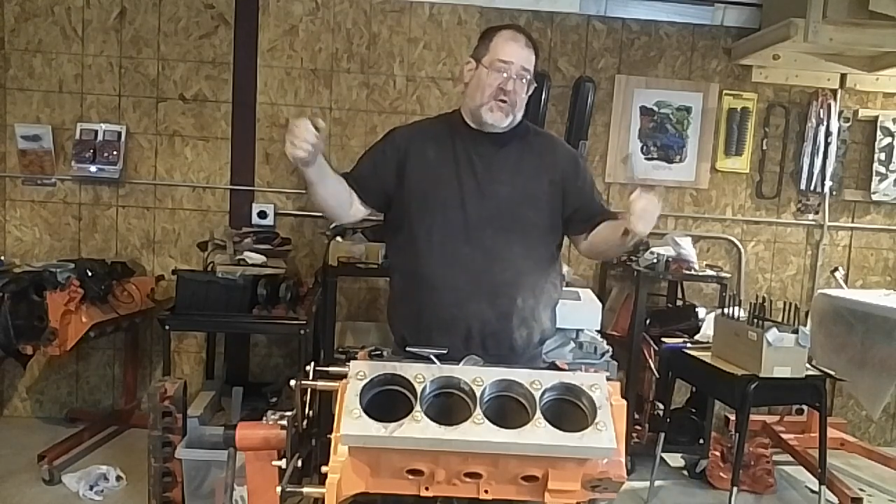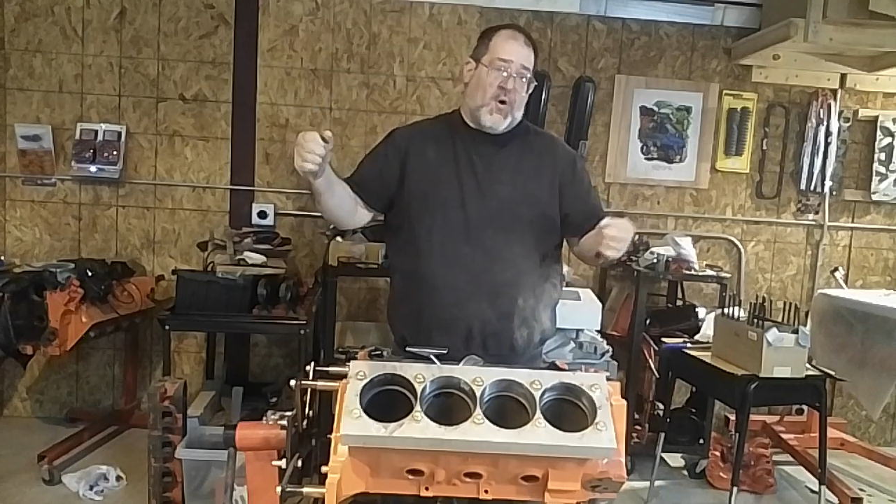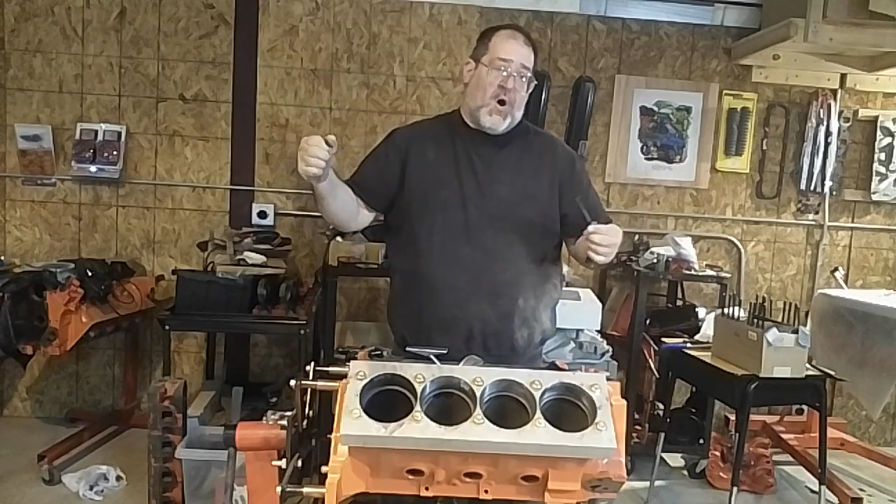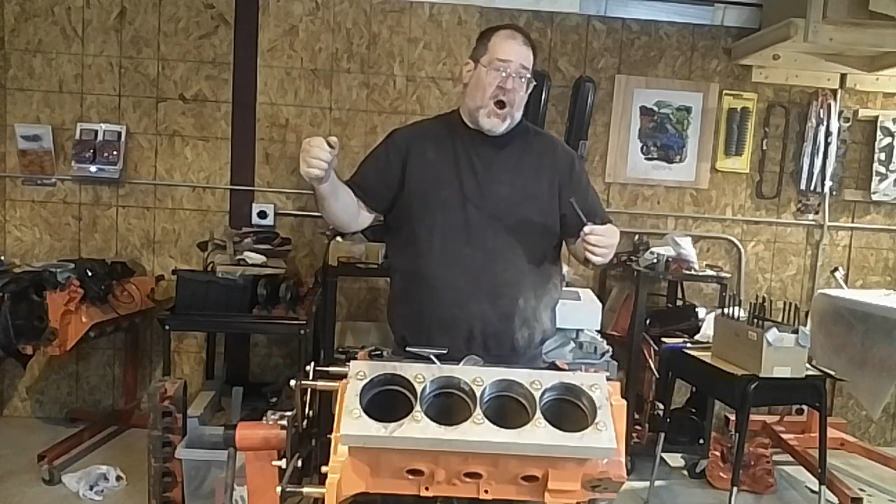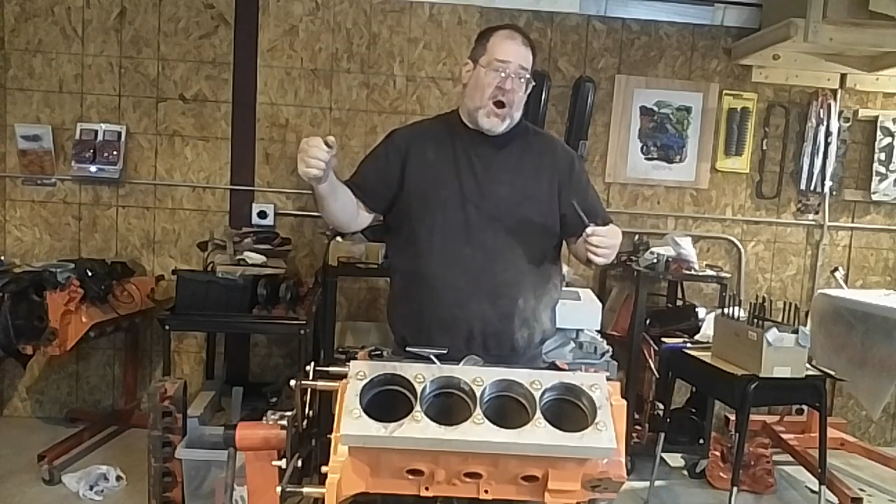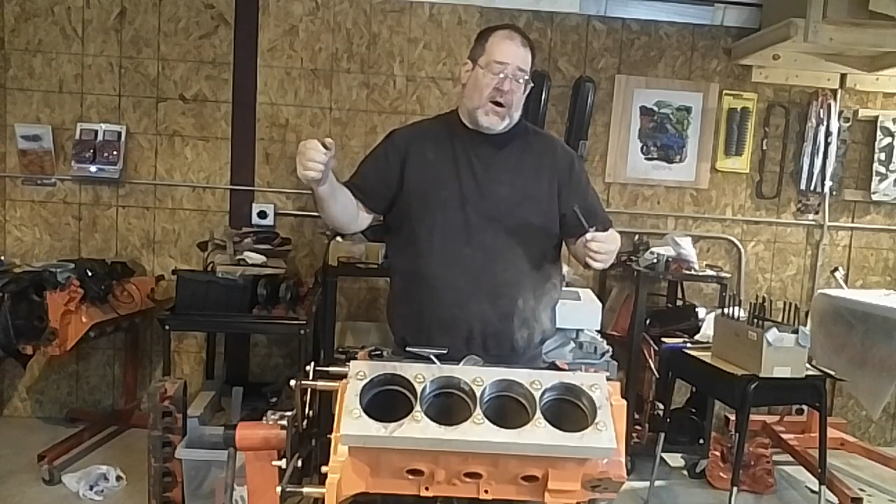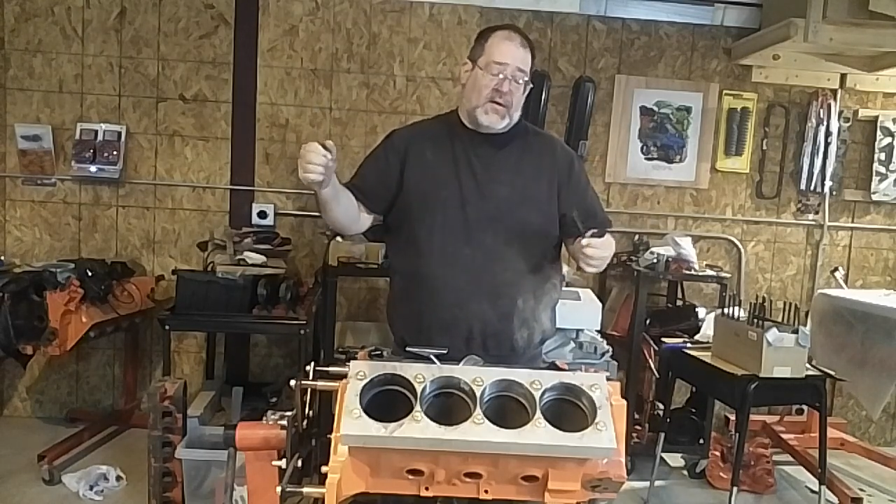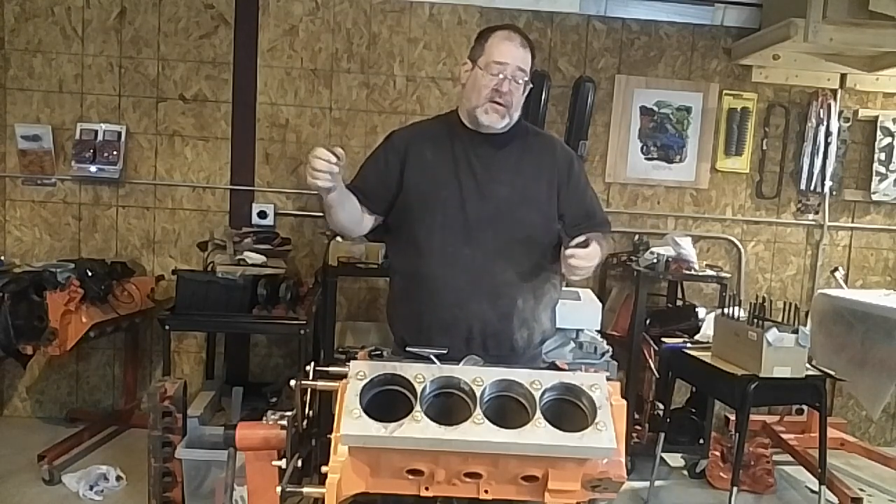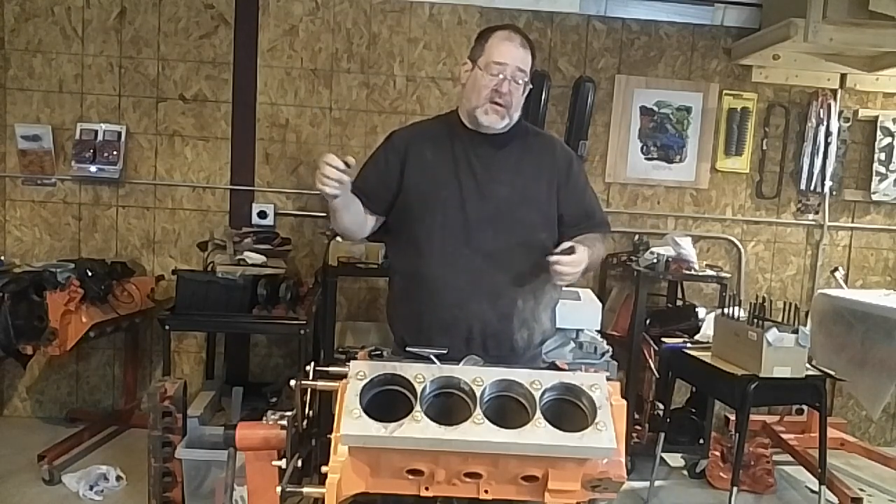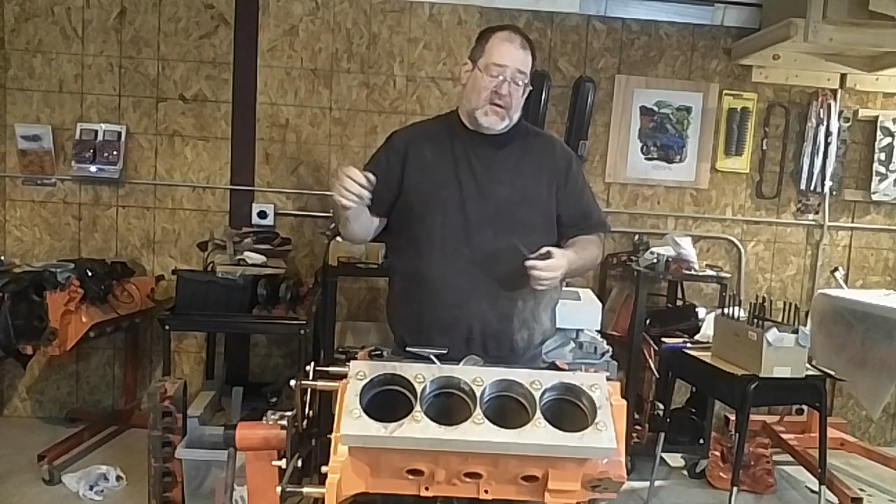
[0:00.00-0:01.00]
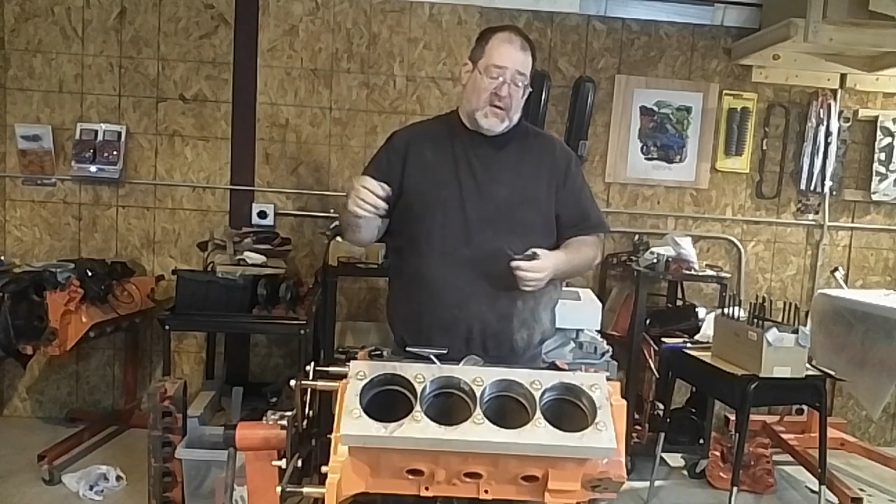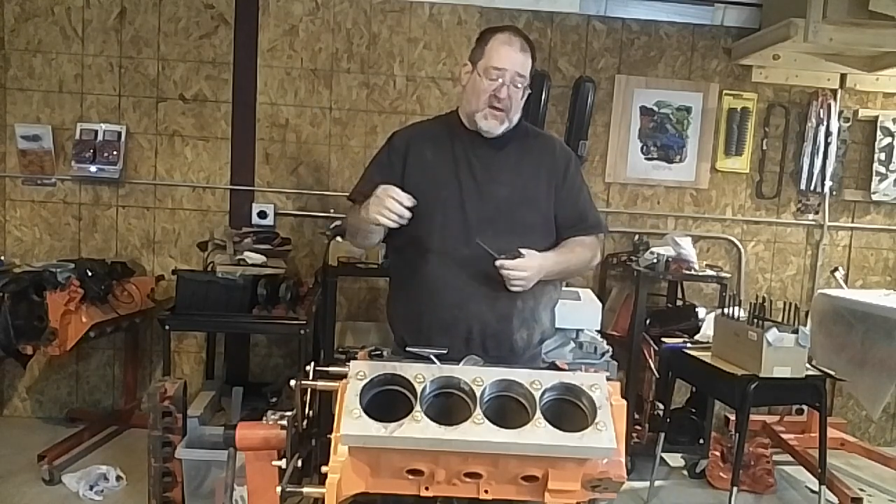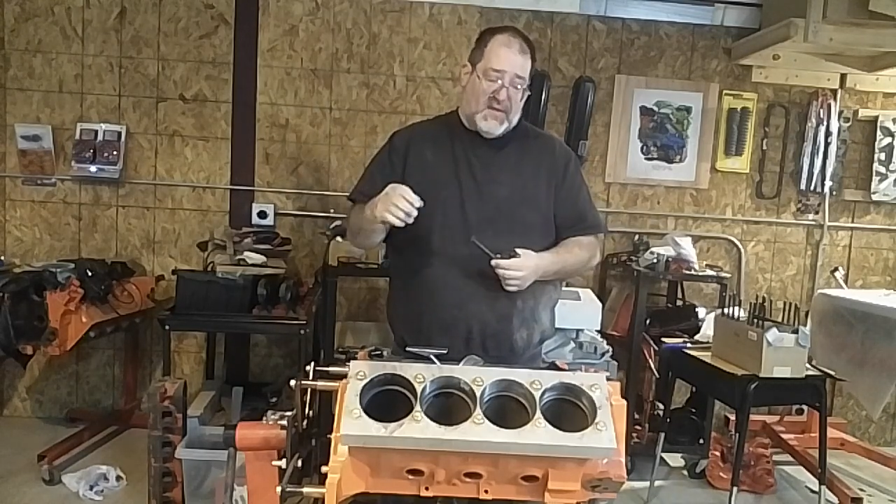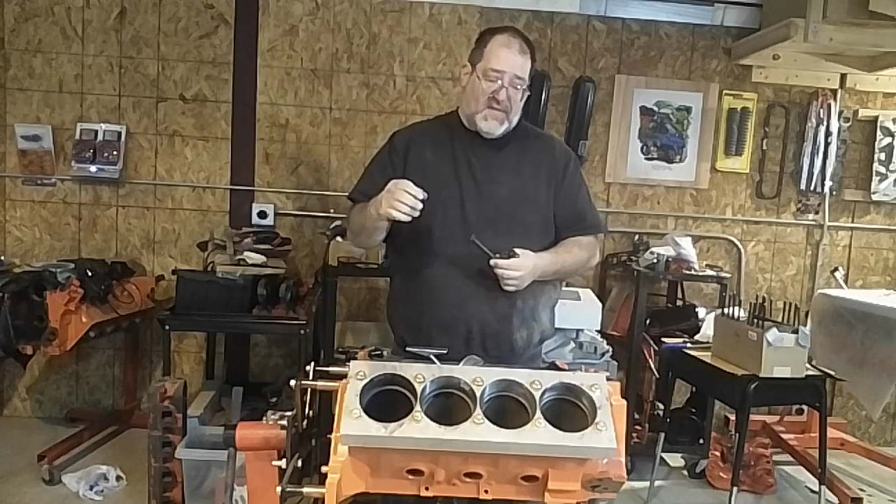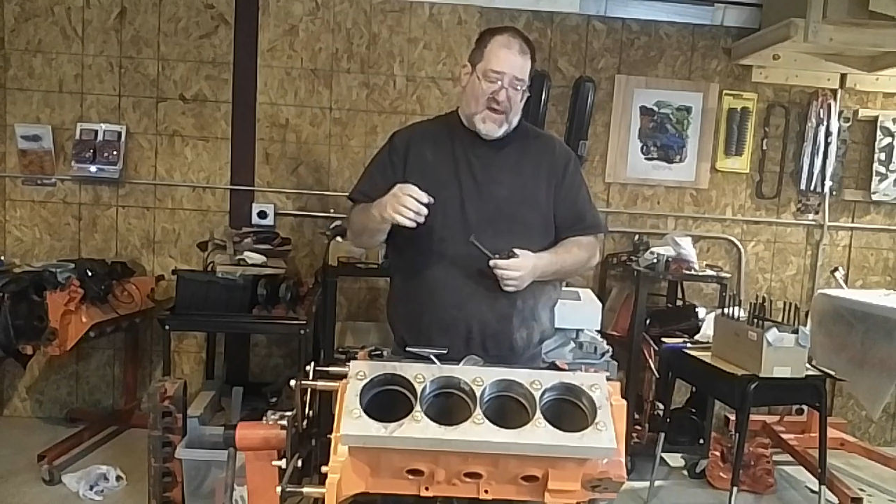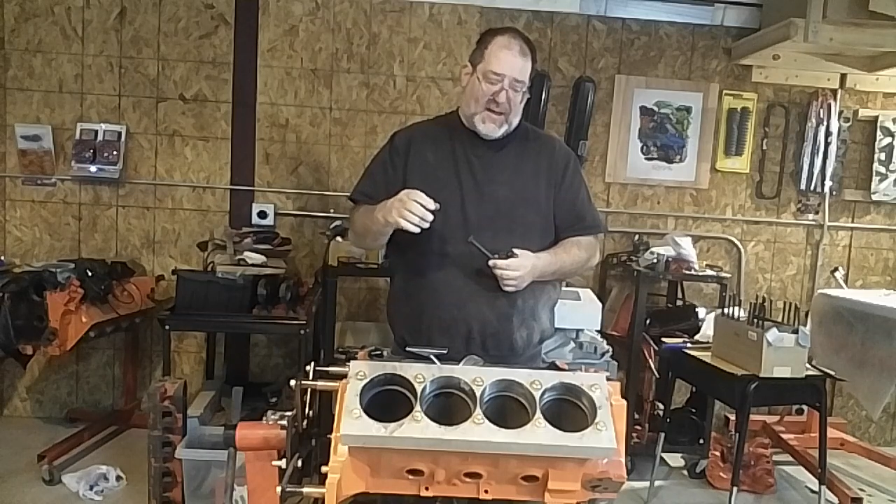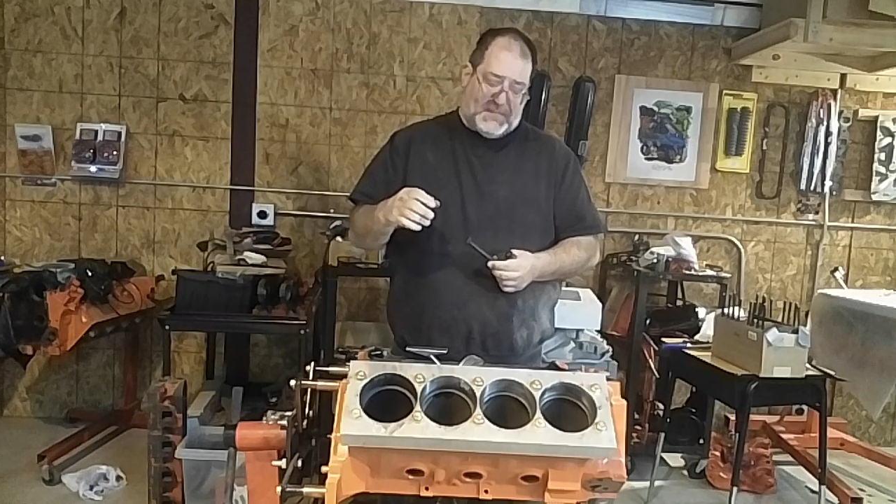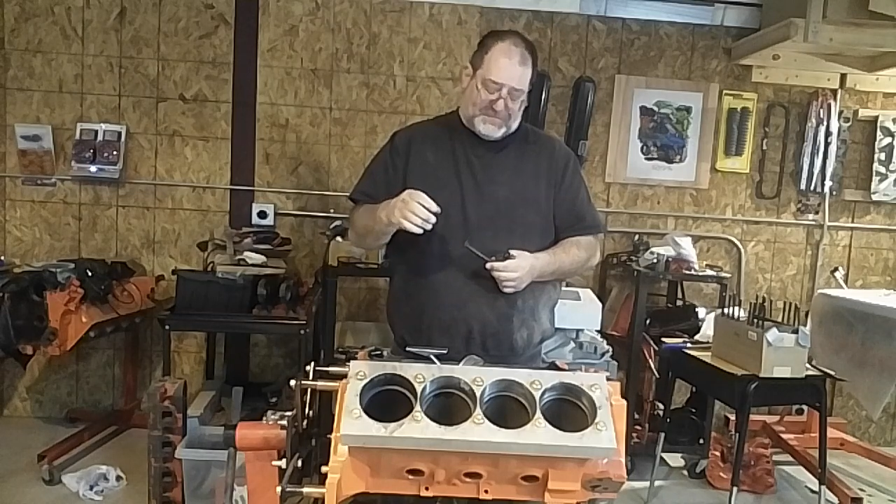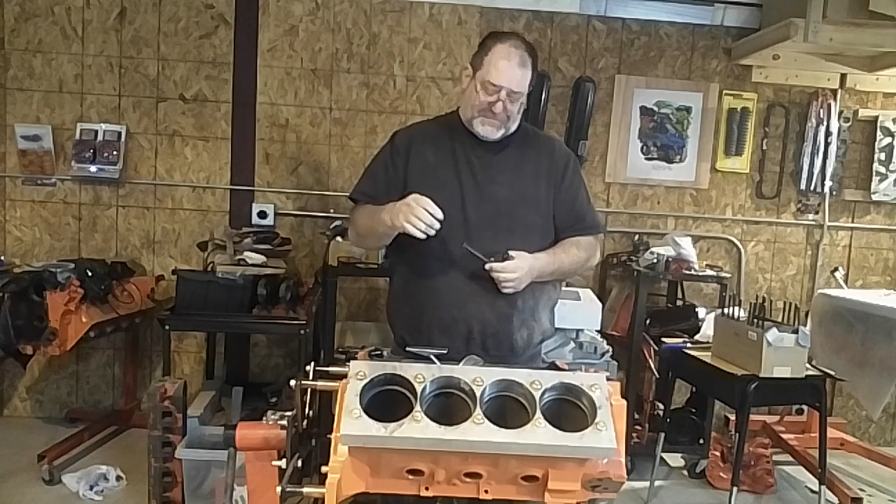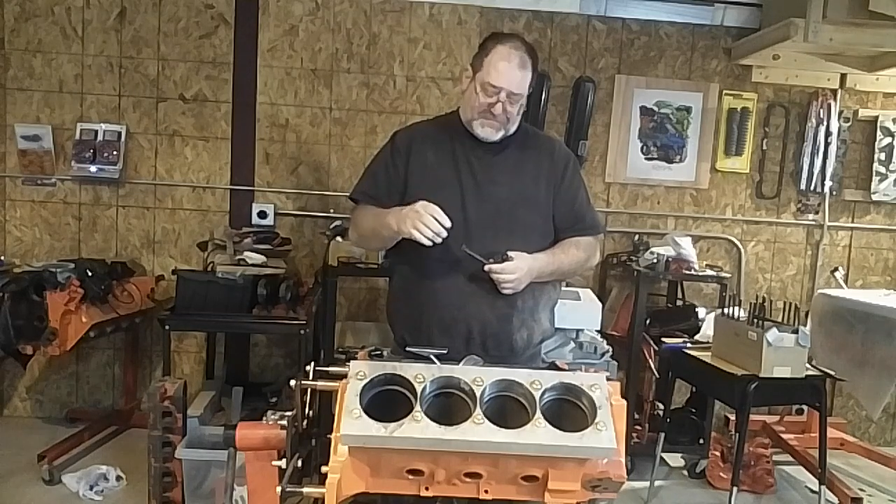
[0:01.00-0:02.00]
so hard that